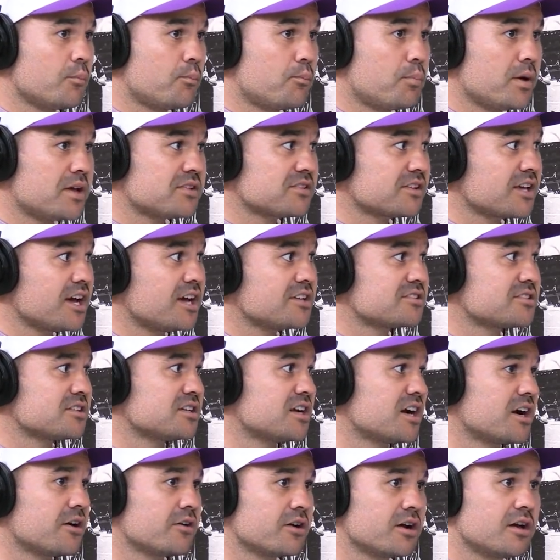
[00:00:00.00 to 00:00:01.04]
Best case
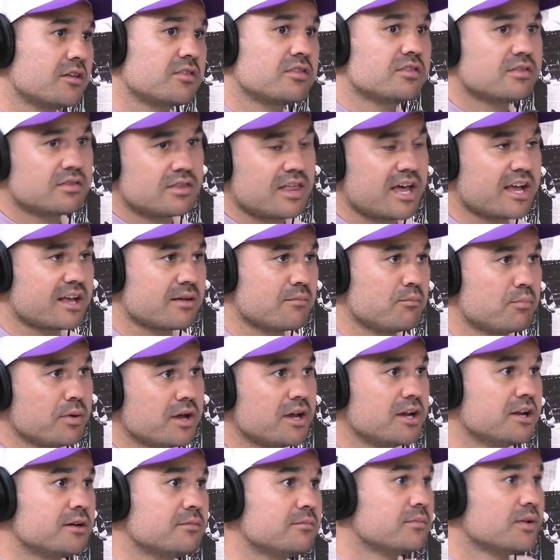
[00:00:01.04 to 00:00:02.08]
scenario, they can beat
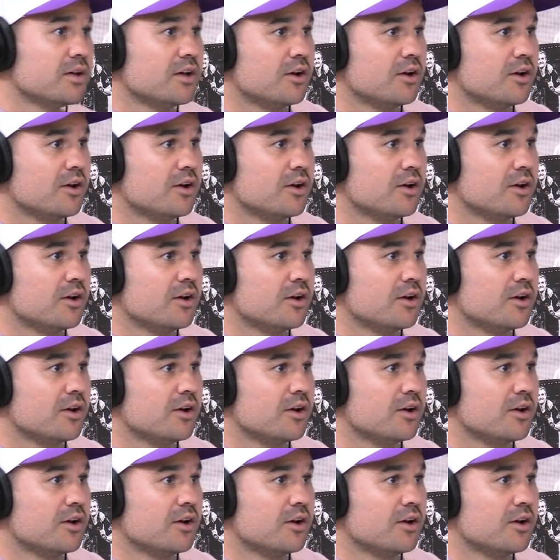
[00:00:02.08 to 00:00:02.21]
them